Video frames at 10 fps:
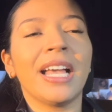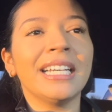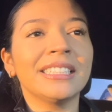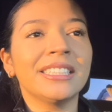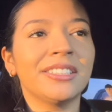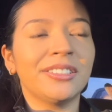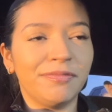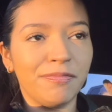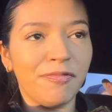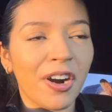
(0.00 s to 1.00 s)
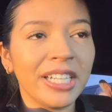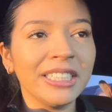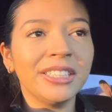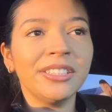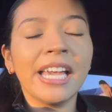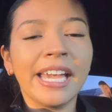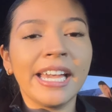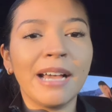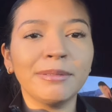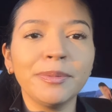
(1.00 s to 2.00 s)
as far as
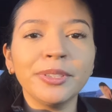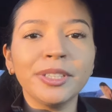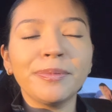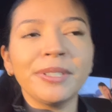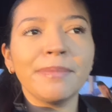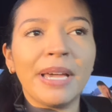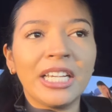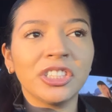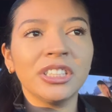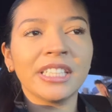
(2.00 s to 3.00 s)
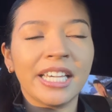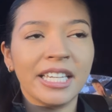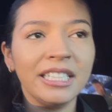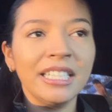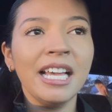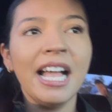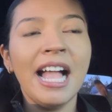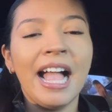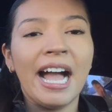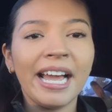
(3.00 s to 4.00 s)
today, I'm supposed to bring a patient in.